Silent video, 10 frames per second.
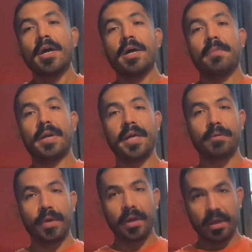But
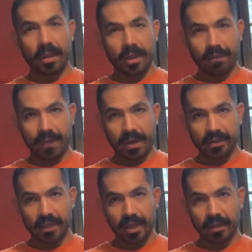anyway, a lot of
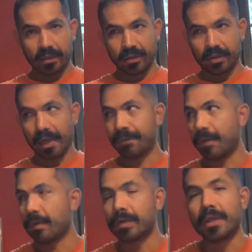us that
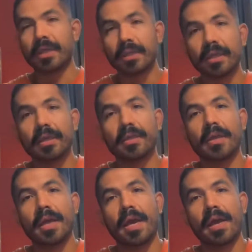follow
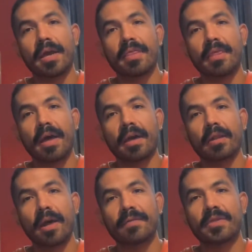Killian and that
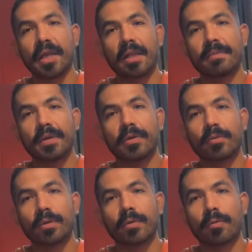love
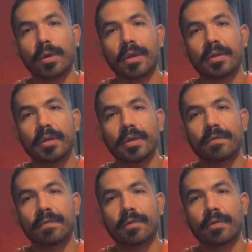Salomon were waiting
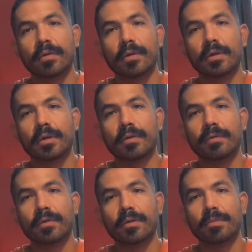for
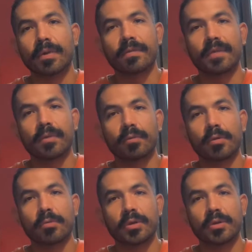the perfect
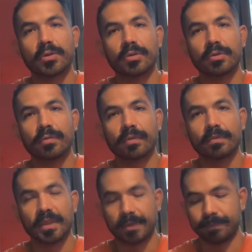road running shoe
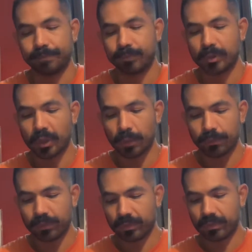from them.
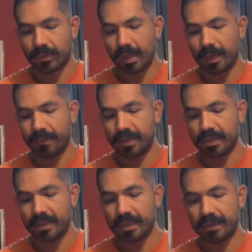So
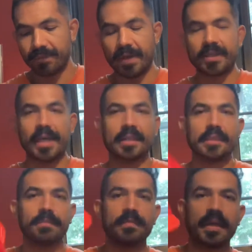this is the
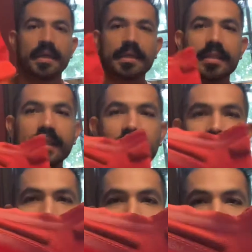Phantasm, as I said.